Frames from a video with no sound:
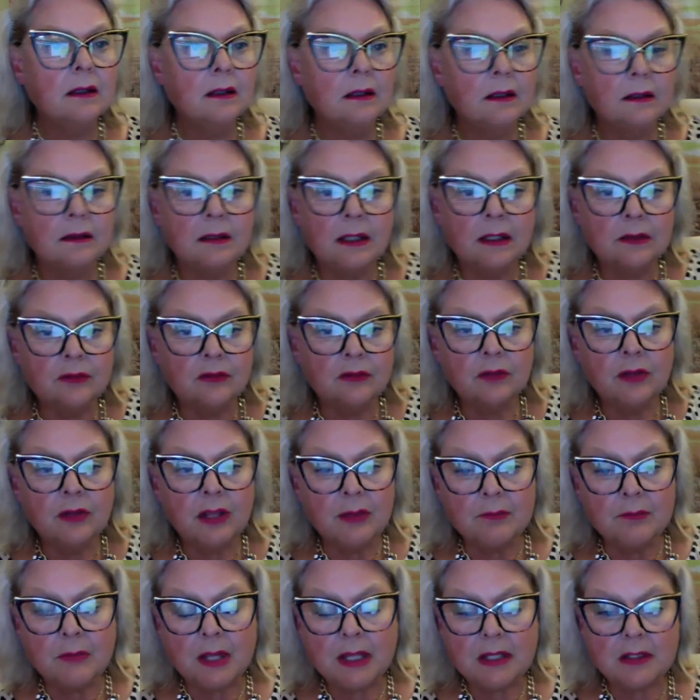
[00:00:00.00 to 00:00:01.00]
that you
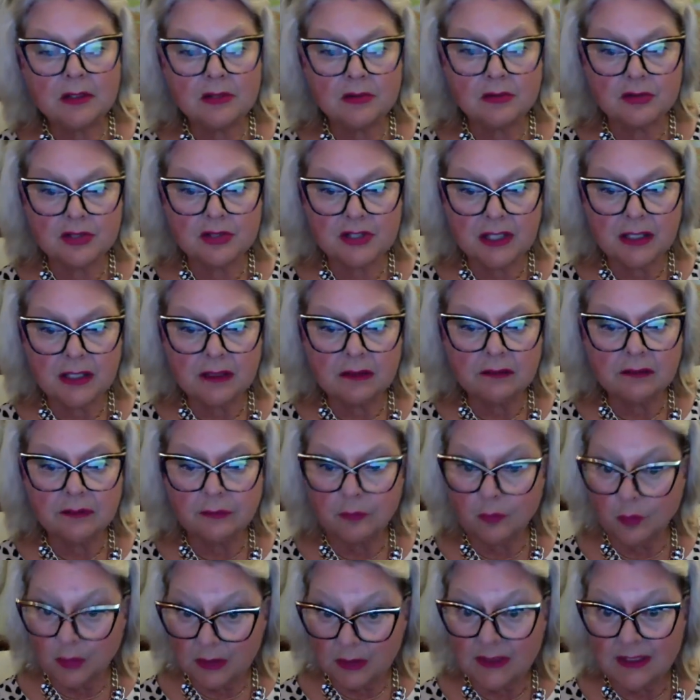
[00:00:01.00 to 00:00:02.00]
can make yourself
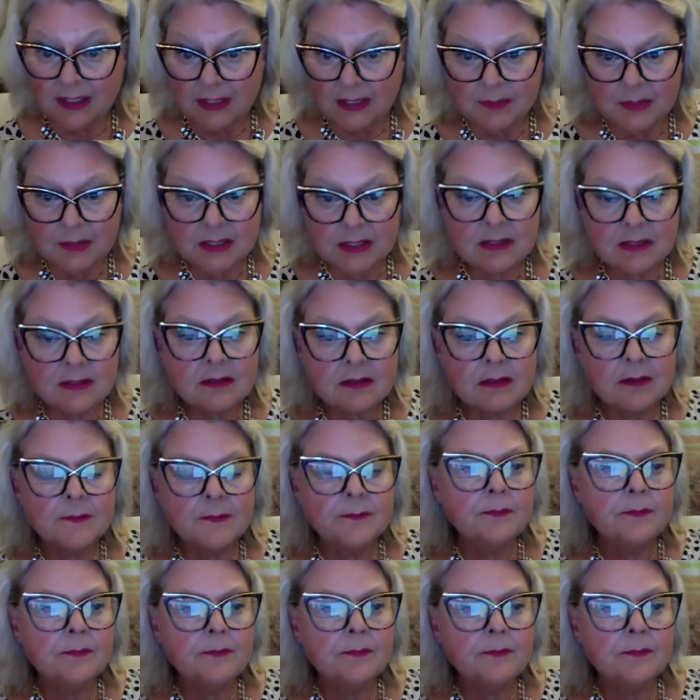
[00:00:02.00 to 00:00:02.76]
with lemons,